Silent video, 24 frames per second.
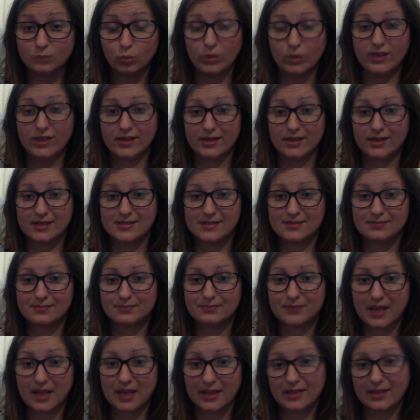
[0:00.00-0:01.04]
weakness.
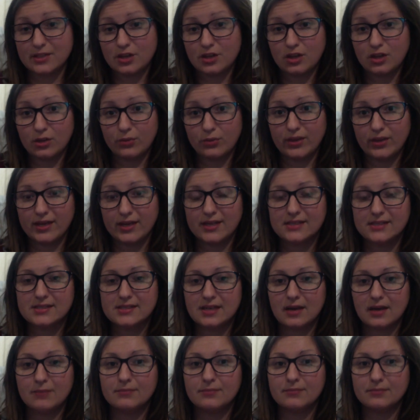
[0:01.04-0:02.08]
I like to call it weakness.
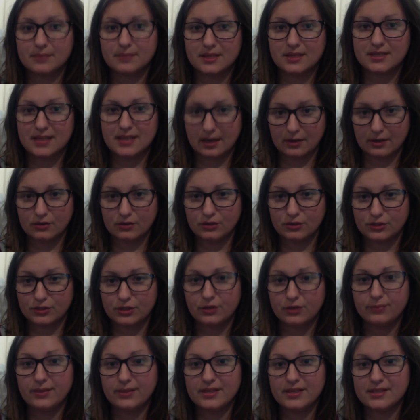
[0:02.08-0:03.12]
The technical
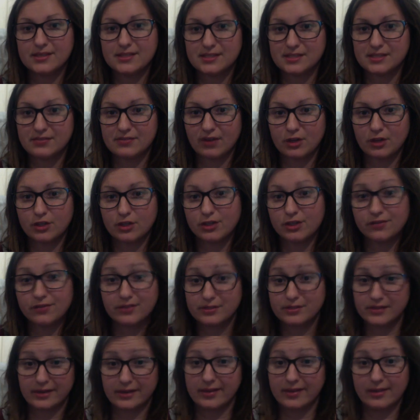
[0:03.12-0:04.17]
term is dysfunction, if
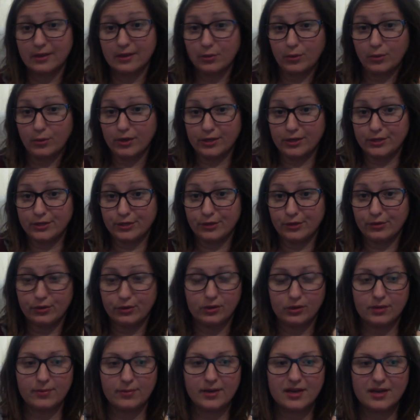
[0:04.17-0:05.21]
there's anything you wanted to
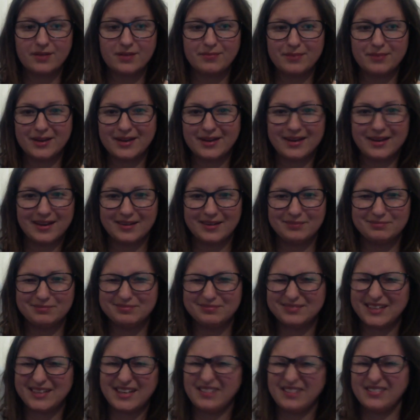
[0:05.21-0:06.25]
Google about it, but I
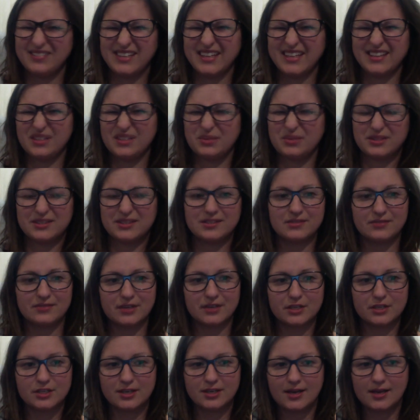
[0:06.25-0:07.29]
don't like the word
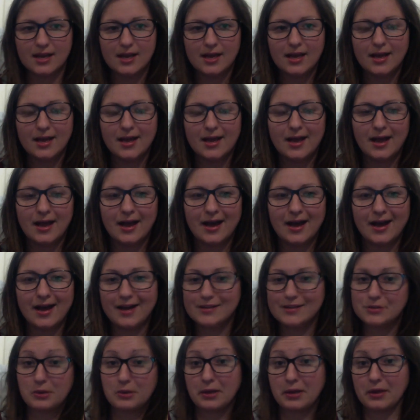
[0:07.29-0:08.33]
dysfunction,
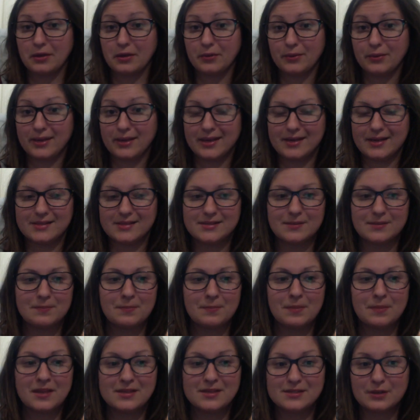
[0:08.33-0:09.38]
so I call it weakness.
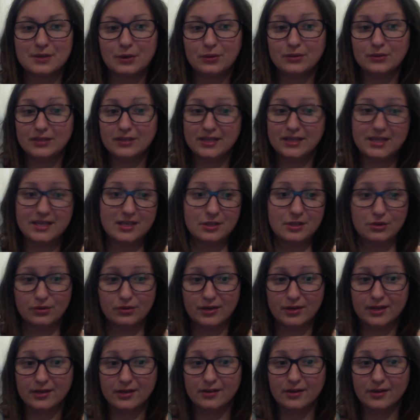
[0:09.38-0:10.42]
So leaking
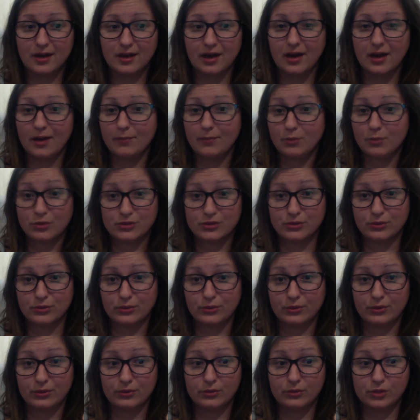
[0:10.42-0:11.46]
urine or
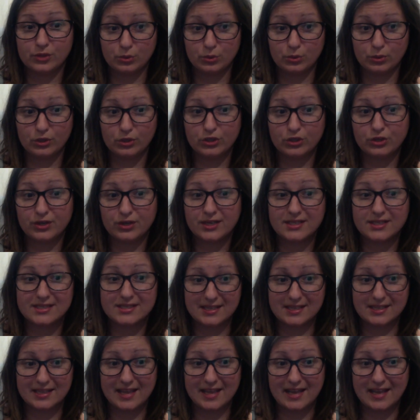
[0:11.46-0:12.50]
stool during
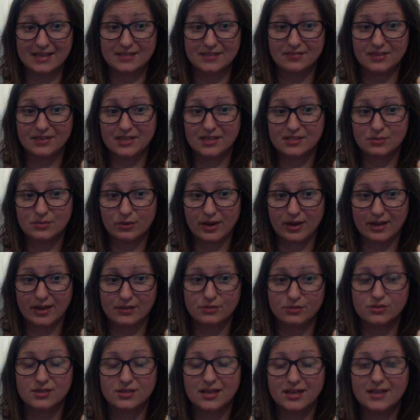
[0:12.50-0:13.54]
daily activities or
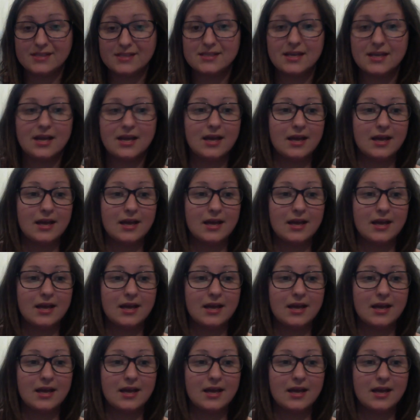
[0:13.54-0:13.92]
exercise,